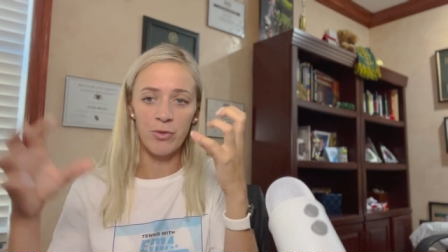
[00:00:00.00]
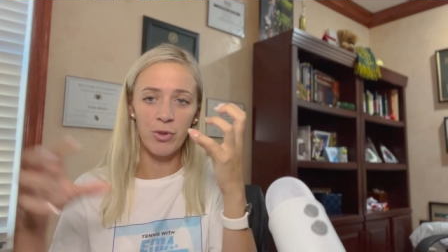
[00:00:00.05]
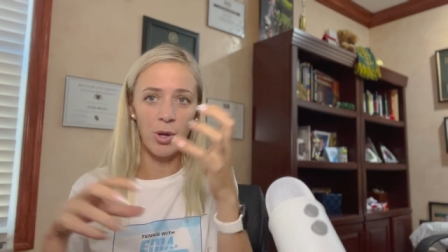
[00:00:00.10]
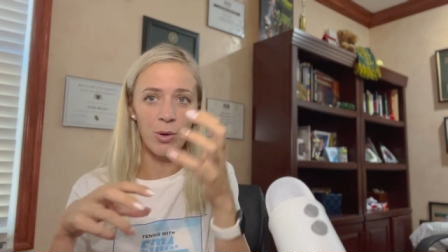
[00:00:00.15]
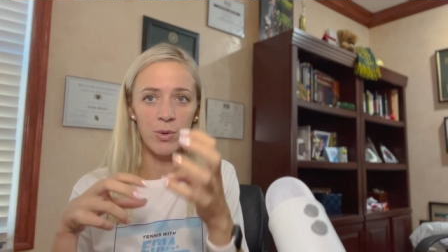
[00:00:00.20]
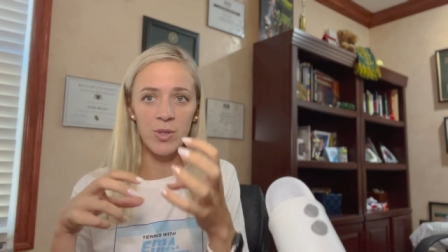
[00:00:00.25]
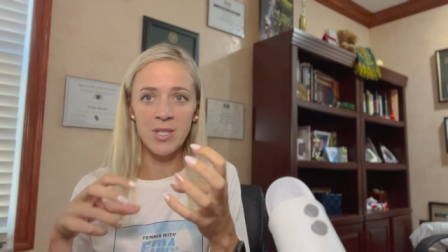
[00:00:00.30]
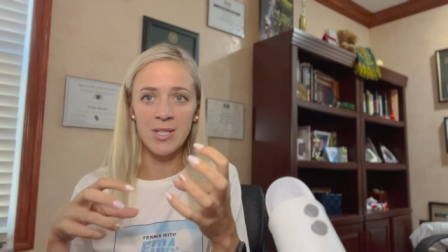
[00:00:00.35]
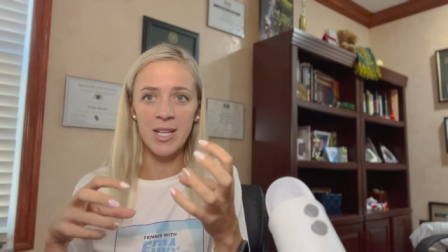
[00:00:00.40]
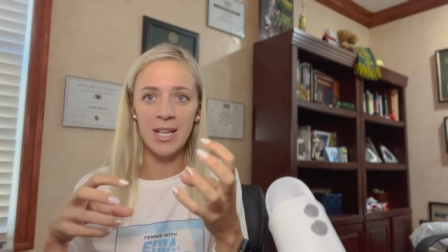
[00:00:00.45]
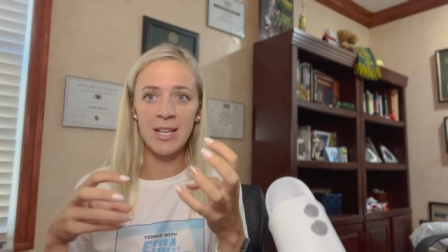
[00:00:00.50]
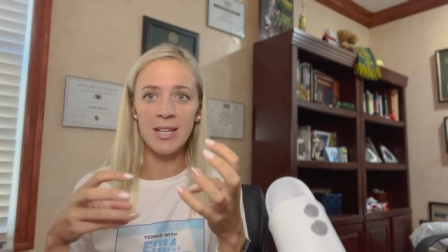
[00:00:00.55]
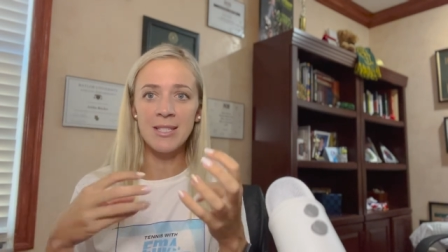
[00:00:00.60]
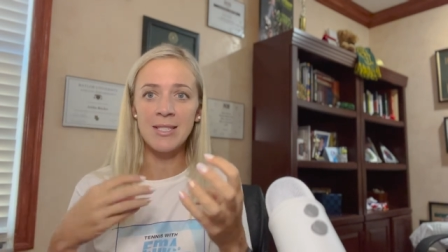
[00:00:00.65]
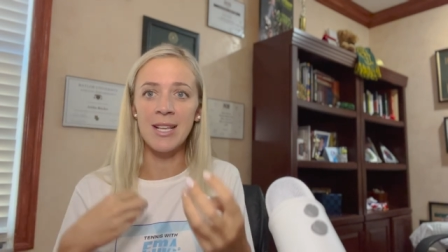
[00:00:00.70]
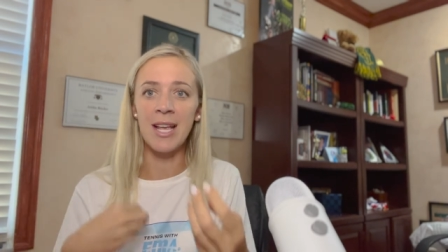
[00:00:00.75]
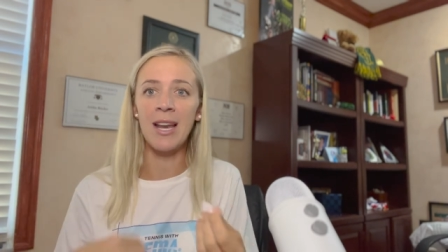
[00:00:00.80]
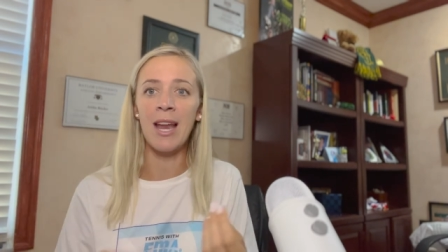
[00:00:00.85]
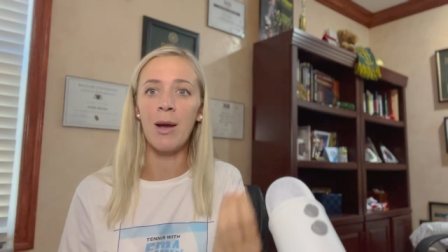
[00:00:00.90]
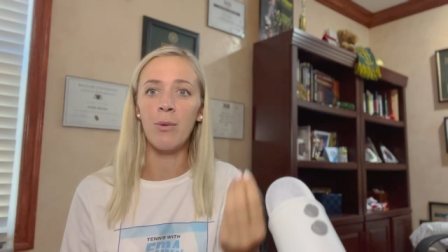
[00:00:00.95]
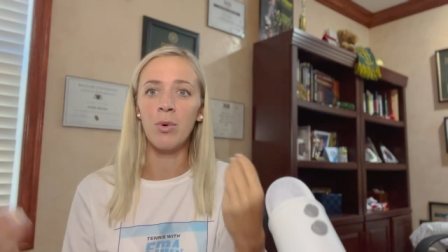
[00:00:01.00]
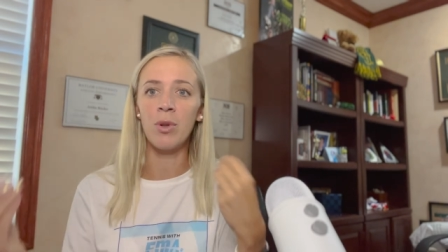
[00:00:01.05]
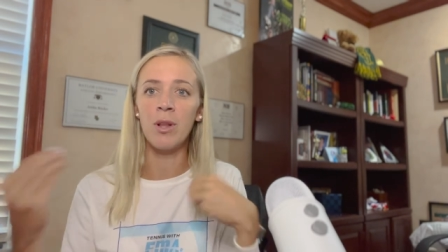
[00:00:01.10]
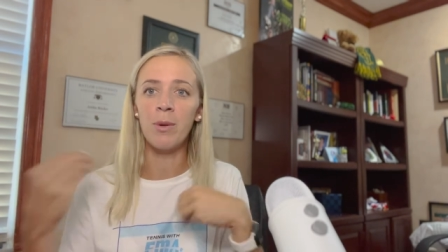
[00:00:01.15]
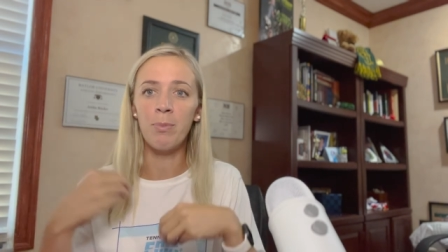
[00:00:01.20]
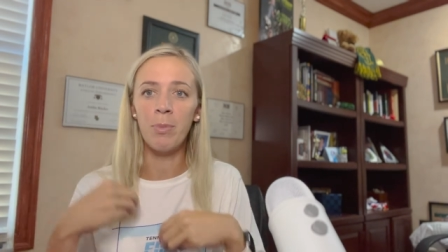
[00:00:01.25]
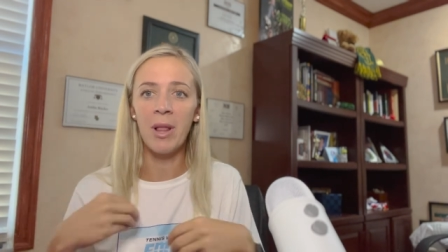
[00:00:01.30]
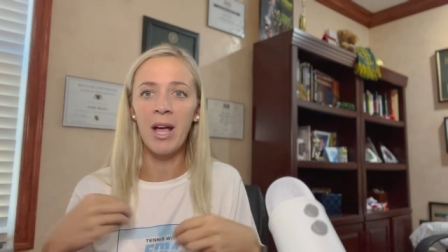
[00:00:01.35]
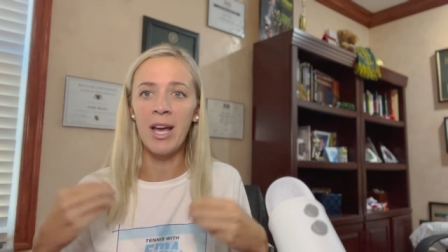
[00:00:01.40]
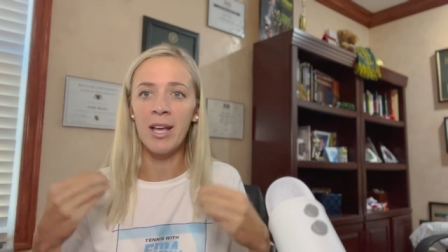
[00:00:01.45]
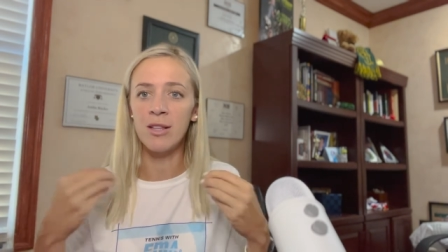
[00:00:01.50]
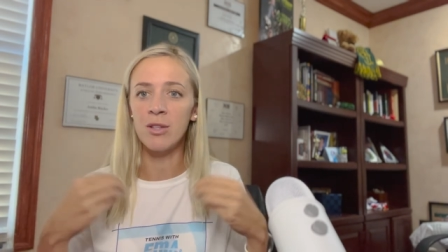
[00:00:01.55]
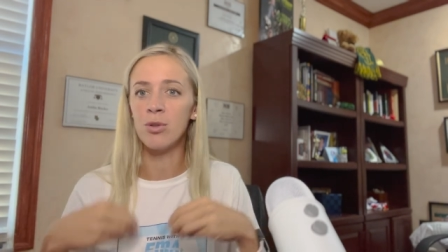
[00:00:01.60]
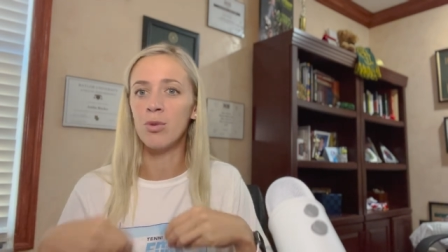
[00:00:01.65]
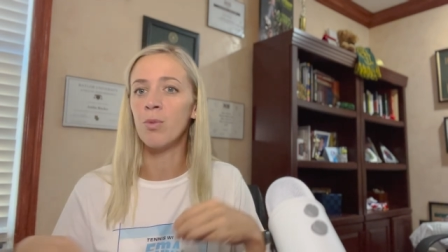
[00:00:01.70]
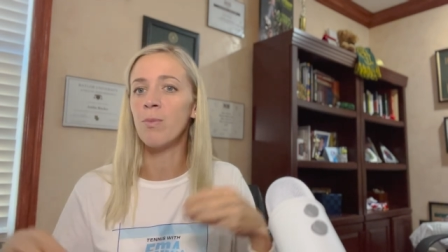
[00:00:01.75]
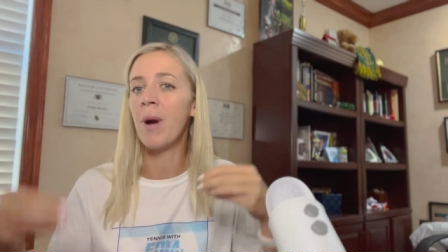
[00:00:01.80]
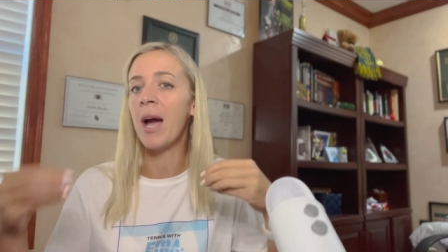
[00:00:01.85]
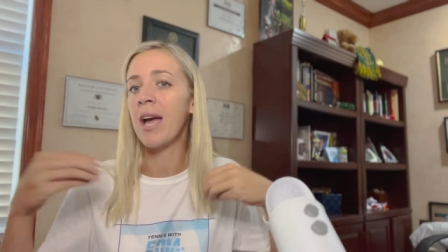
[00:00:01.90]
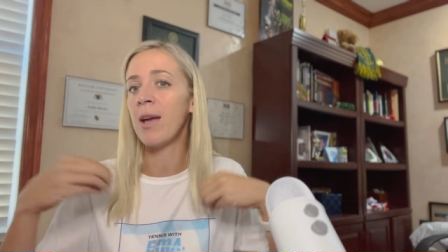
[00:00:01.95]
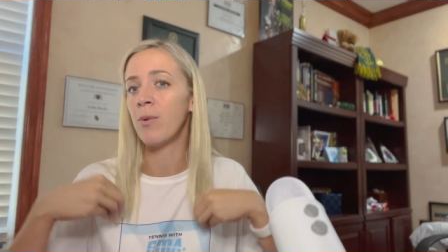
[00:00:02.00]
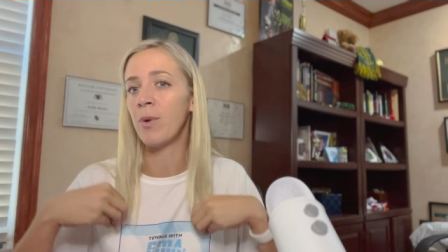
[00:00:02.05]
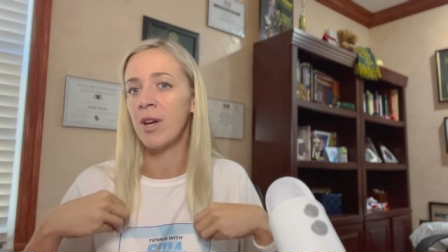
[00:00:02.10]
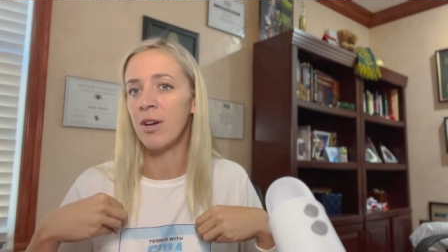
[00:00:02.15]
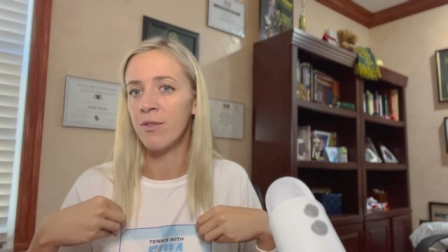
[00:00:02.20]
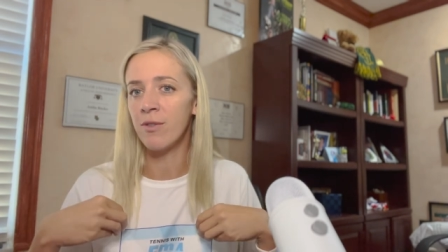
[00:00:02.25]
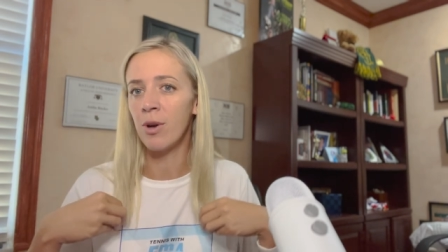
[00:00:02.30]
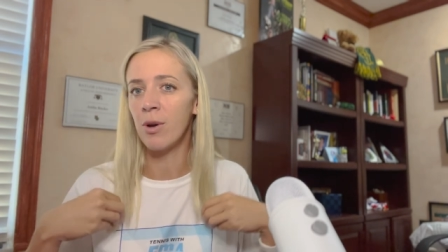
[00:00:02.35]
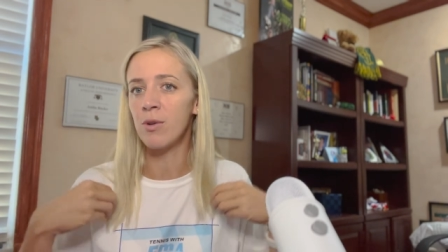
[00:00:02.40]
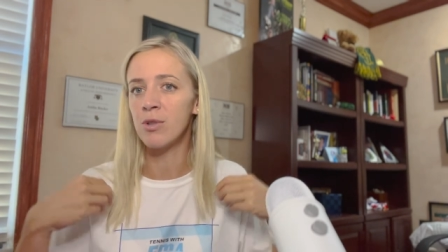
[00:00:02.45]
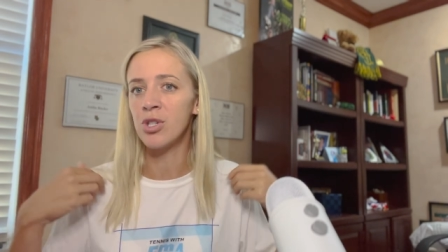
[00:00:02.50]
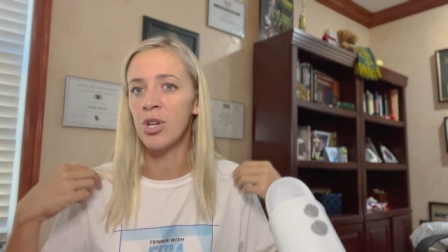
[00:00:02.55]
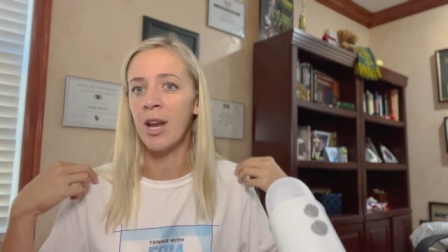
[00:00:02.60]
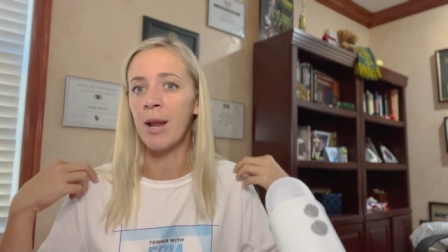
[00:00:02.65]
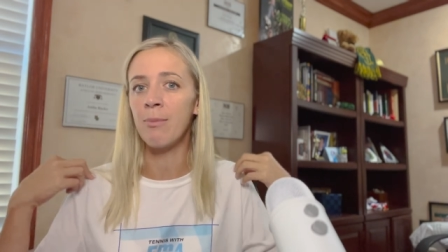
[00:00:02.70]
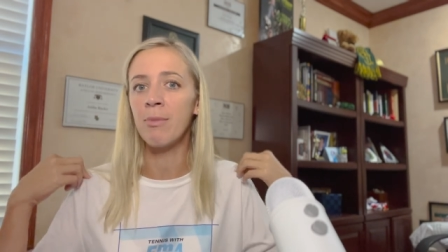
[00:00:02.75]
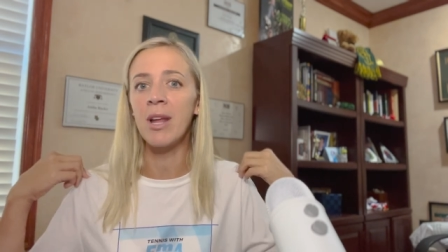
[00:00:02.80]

of those things and I will apply to my way of coaching.